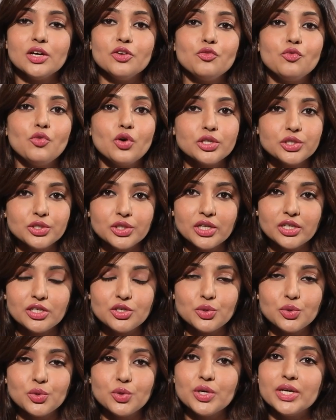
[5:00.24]
what you can
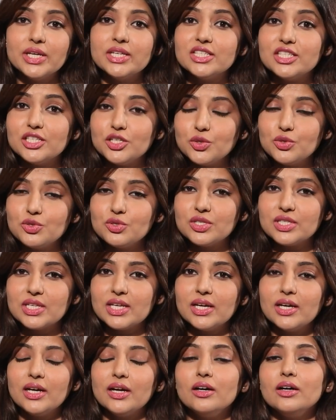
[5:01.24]
do is use
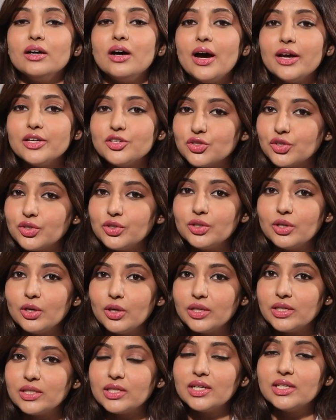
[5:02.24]
a
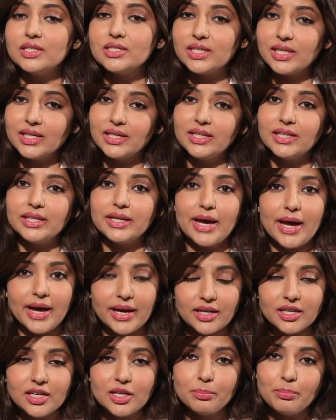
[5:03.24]
hydrocolloid containing
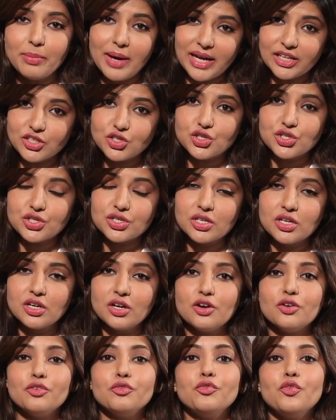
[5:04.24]
acne patch
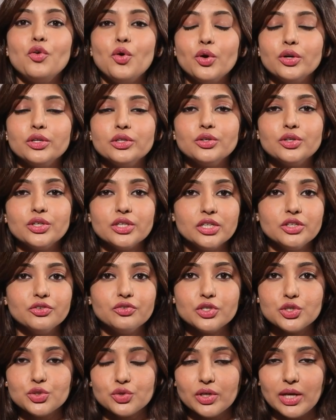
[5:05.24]
for your
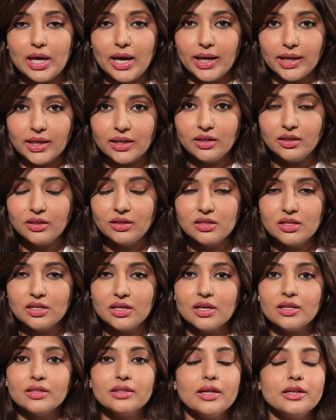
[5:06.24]
individual acne.
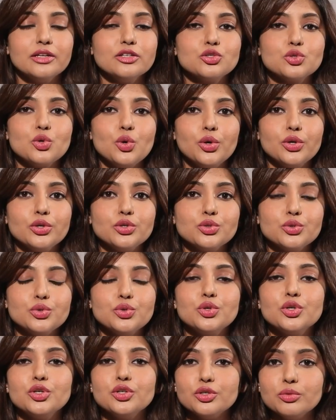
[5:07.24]
That is going
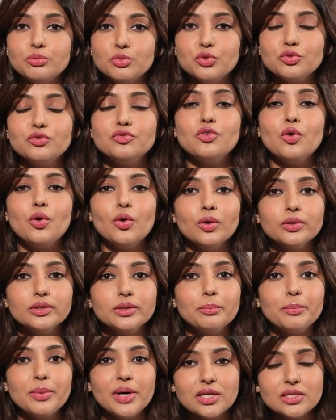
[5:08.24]
to remove all the
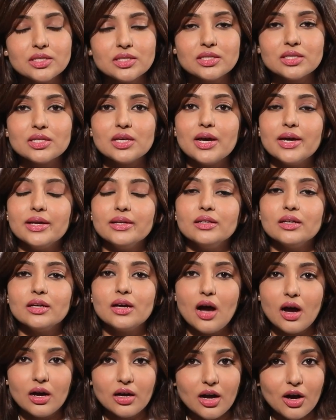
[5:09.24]
pus and the
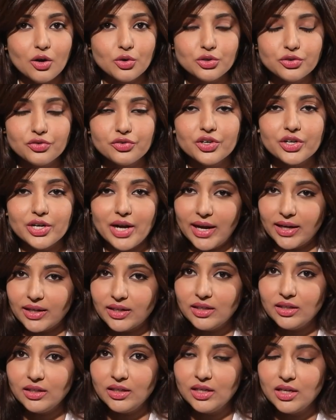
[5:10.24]
gunk out of your
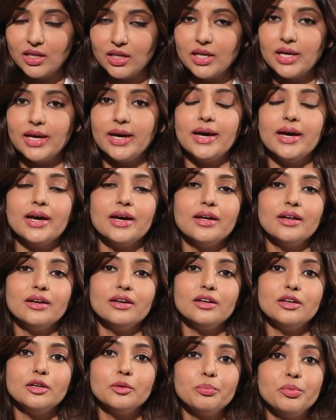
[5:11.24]
acne
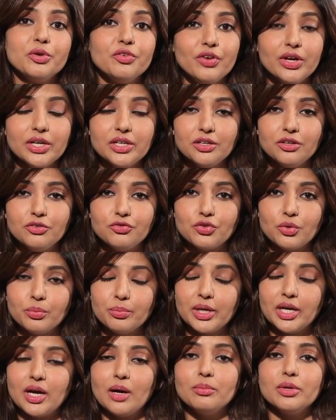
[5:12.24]
and prevent it from
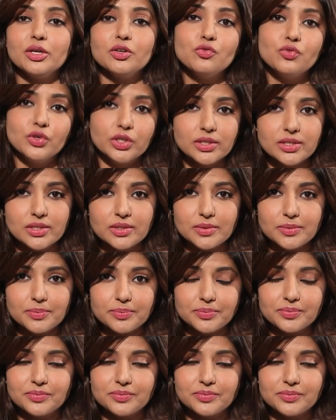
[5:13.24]
becoming worse.